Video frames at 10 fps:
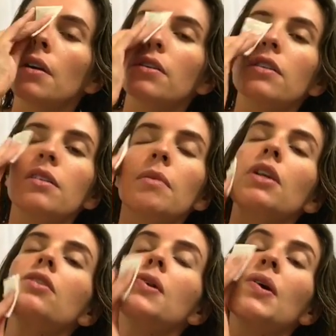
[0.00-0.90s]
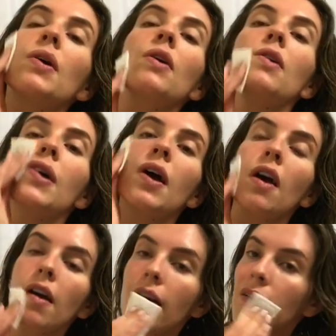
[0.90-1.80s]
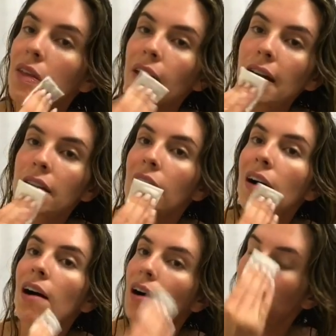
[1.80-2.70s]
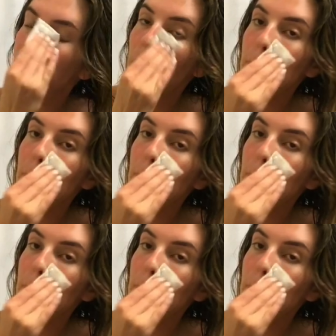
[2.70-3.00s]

just to make sure everything's off.